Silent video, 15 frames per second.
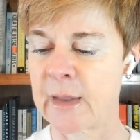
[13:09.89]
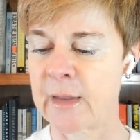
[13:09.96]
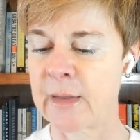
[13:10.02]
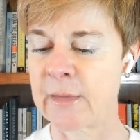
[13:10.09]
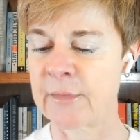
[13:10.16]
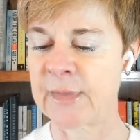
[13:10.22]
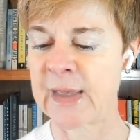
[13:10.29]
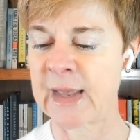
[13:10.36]

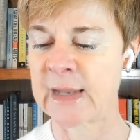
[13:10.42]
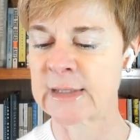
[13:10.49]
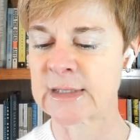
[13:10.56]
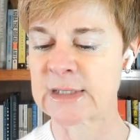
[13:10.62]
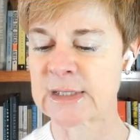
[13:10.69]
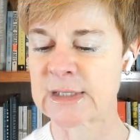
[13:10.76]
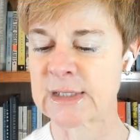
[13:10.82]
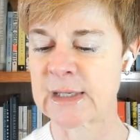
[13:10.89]
that
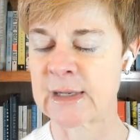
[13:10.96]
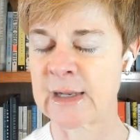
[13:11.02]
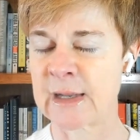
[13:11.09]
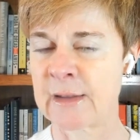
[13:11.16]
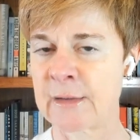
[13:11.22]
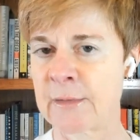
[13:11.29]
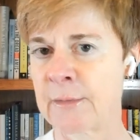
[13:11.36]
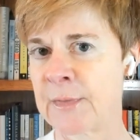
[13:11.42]

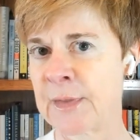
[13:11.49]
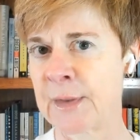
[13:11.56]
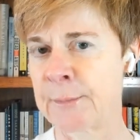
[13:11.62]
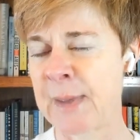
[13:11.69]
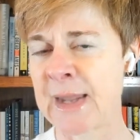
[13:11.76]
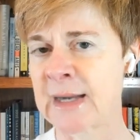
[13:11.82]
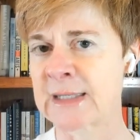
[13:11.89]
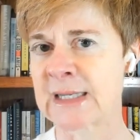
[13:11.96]
the
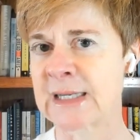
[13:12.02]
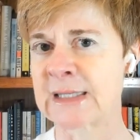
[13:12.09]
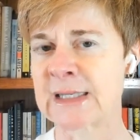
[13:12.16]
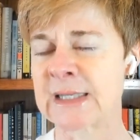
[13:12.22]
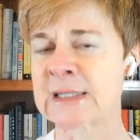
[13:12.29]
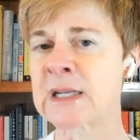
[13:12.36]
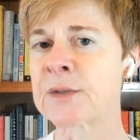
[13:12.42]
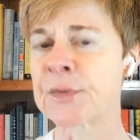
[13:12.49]
penitent
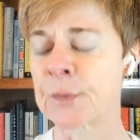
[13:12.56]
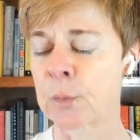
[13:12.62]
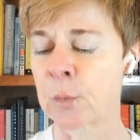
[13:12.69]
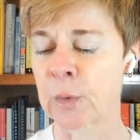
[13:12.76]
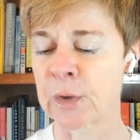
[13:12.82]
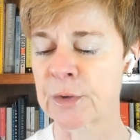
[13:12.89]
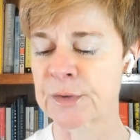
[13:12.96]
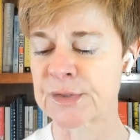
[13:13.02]
isn't the
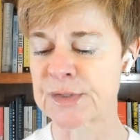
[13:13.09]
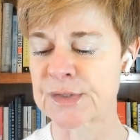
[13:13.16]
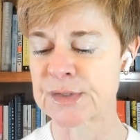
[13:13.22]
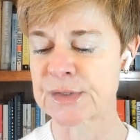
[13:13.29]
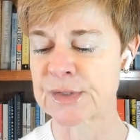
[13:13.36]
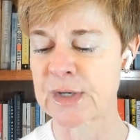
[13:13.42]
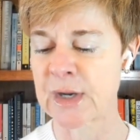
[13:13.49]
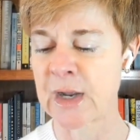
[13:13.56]

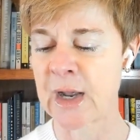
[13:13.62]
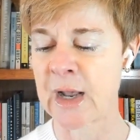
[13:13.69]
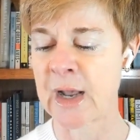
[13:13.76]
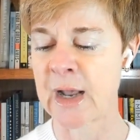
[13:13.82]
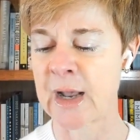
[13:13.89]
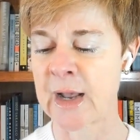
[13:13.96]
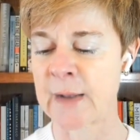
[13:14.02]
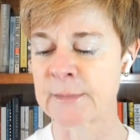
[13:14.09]
worst
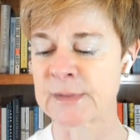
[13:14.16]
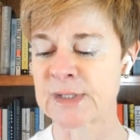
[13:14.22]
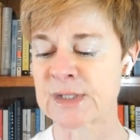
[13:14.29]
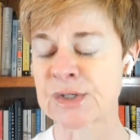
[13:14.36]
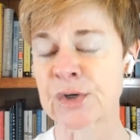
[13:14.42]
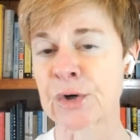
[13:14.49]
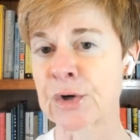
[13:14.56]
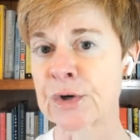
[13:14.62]

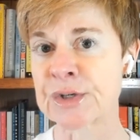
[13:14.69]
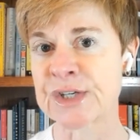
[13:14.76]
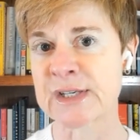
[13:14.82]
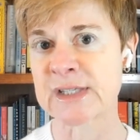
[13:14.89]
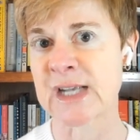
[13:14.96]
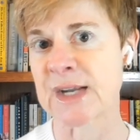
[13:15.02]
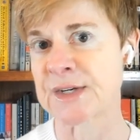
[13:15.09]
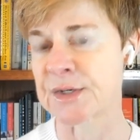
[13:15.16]
scourge in
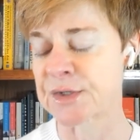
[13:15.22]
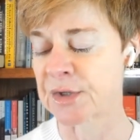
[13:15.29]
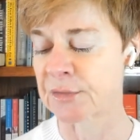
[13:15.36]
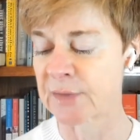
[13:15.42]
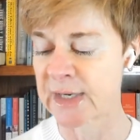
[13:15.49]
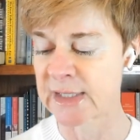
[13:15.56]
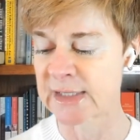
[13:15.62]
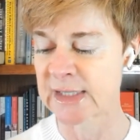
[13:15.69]
Santa
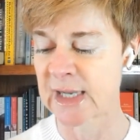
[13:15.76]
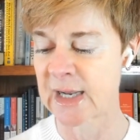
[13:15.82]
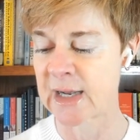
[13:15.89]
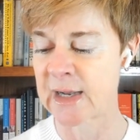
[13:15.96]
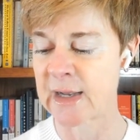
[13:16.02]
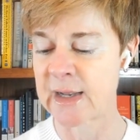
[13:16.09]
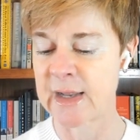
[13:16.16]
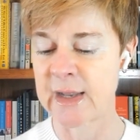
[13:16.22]

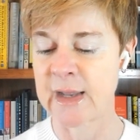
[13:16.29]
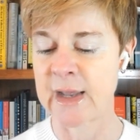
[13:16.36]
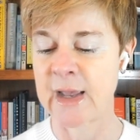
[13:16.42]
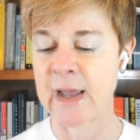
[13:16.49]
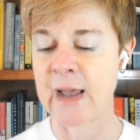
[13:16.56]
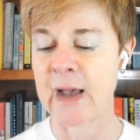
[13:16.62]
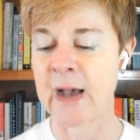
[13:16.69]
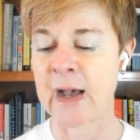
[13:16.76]
Teresa.
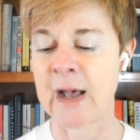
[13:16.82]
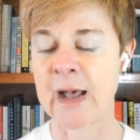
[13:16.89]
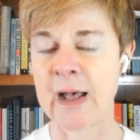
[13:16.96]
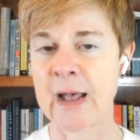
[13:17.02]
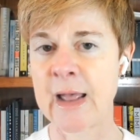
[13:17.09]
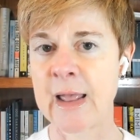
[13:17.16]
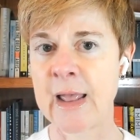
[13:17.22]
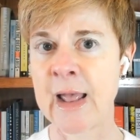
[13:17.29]

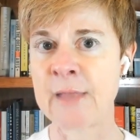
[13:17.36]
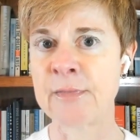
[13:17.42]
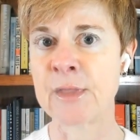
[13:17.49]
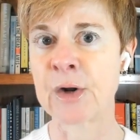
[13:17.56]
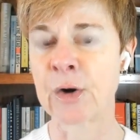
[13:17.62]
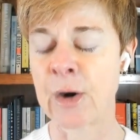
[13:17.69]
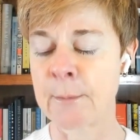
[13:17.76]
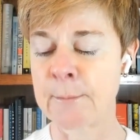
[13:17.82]
And
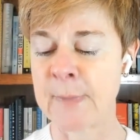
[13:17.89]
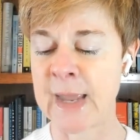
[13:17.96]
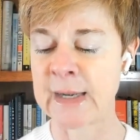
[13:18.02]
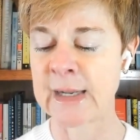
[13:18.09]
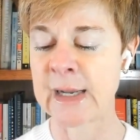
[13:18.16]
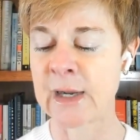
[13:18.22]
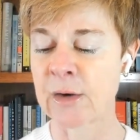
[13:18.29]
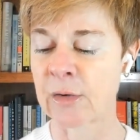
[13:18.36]
there are
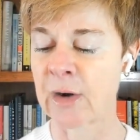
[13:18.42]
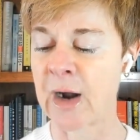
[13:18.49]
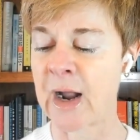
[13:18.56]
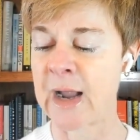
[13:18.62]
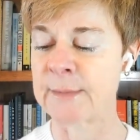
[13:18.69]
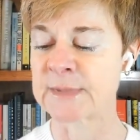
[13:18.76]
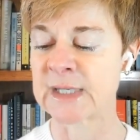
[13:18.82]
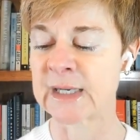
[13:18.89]
many
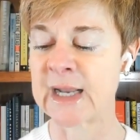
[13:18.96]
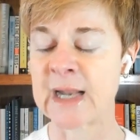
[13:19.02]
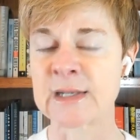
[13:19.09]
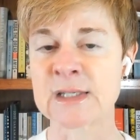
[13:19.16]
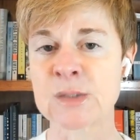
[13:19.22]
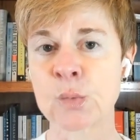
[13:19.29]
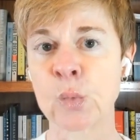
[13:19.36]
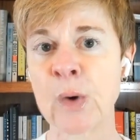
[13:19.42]
crimes
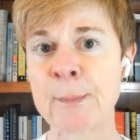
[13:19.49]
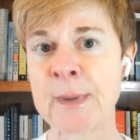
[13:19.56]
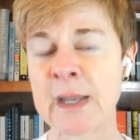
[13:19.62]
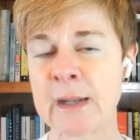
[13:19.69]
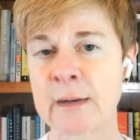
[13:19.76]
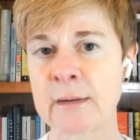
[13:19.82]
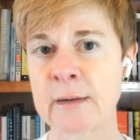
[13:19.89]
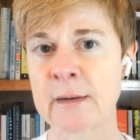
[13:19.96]
against
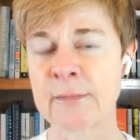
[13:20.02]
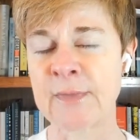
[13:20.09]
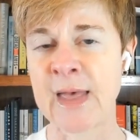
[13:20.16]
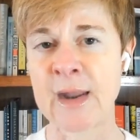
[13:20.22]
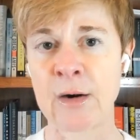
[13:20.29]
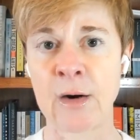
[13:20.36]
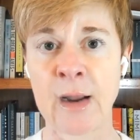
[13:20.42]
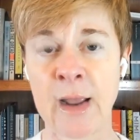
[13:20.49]
women
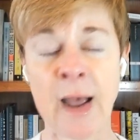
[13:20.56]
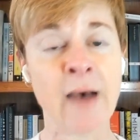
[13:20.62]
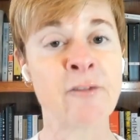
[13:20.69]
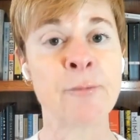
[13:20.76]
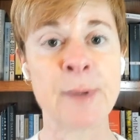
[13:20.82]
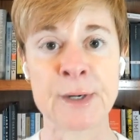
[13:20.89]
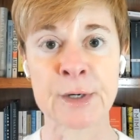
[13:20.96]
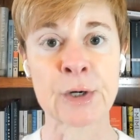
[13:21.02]
that
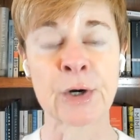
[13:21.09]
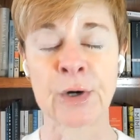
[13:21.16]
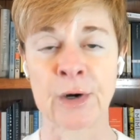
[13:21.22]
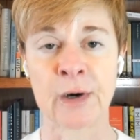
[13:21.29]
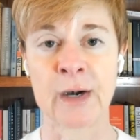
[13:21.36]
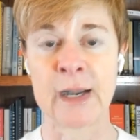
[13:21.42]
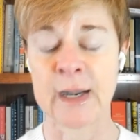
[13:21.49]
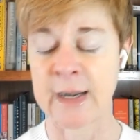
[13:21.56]
have been
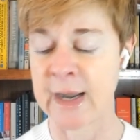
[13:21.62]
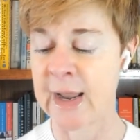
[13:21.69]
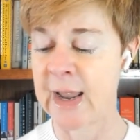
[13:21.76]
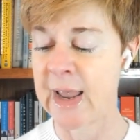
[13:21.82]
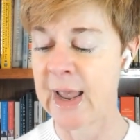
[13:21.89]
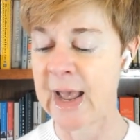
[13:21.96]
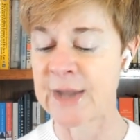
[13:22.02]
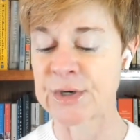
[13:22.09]
occurring
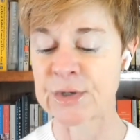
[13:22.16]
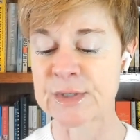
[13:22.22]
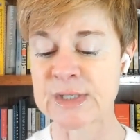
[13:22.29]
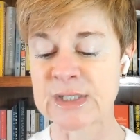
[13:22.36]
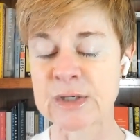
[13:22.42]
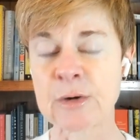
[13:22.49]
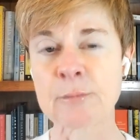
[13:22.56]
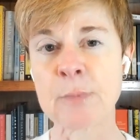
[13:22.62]
and are
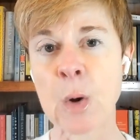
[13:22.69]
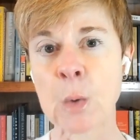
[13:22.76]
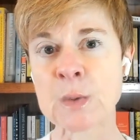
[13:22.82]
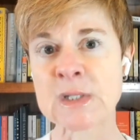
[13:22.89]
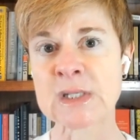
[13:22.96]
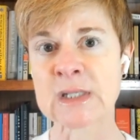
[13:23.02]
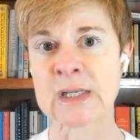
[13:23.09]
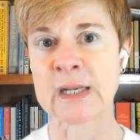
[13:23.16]
still
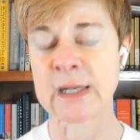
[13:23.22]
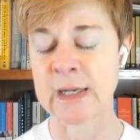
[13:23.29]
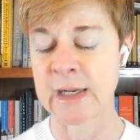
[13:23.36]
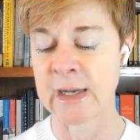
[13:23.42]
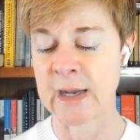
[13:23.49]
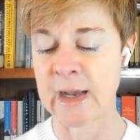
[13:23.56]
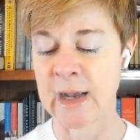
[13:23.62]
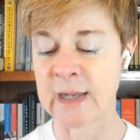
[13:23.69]

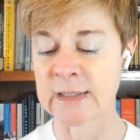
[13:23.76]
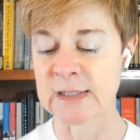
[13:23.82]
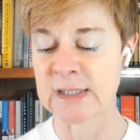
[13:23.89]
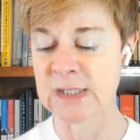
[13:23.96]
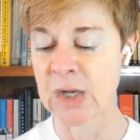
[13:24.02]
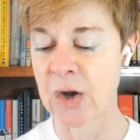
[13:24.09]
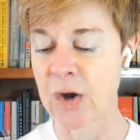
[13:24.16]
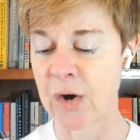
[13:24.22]
mostly
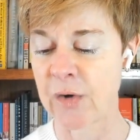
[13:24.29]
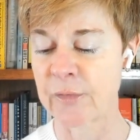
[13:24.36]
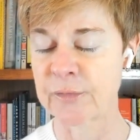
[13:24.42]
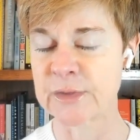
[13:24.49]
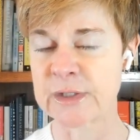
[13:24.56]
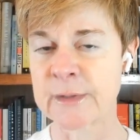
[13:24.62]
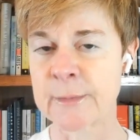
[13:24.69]
unsolved.